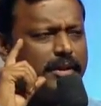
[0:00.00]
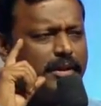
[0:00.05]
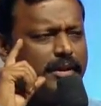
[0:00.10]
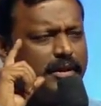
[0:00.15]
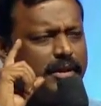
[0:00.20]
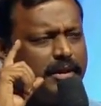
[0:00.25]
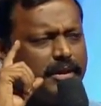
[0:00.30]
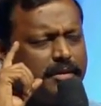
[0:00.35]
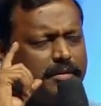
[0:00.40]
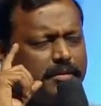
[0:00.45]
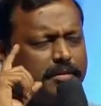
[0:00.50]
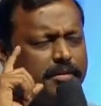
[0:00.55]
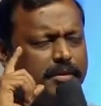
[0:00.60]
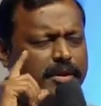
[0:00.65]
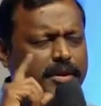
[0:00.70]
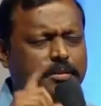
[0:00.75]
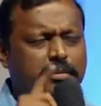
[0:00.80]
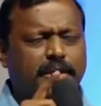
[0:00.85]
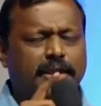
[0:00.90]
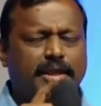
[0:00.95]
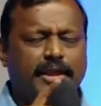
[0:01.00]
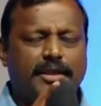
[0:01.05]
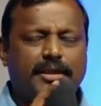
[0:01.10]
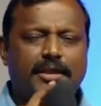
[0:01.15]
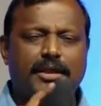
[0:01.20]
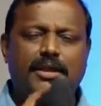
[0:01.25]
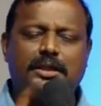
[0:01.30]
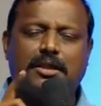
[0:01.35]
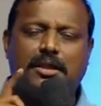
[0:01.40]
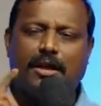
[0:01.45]
Everybody in
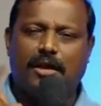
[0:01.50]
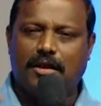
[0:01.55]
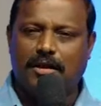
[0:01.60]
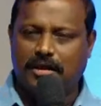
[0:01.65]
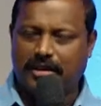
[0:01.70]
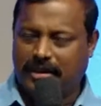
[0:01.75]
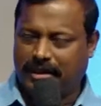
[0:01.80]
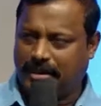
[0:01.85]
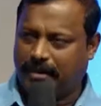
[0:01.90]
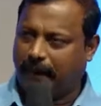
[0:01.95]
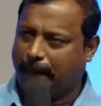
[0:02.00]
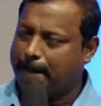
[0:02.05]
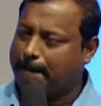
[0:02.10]
that colony.